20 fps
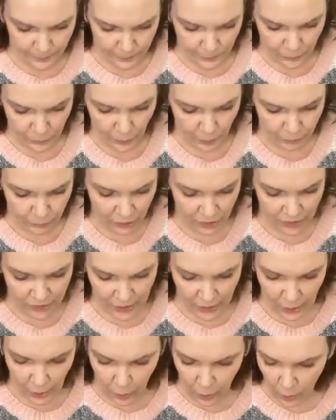So I'm just
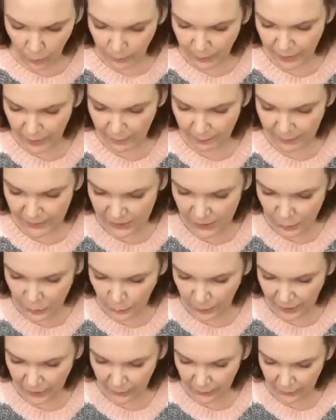going to open up my
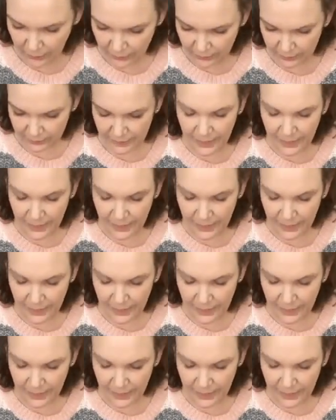square.